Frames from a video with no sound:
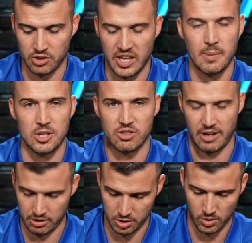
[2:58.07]
So think about your
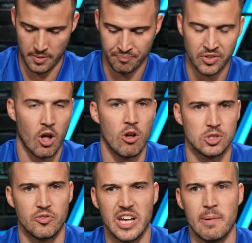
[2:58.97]
value.
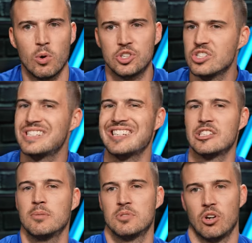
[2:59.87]
Also, think about what your
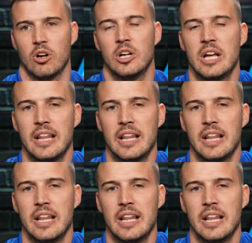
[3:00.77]
systems are.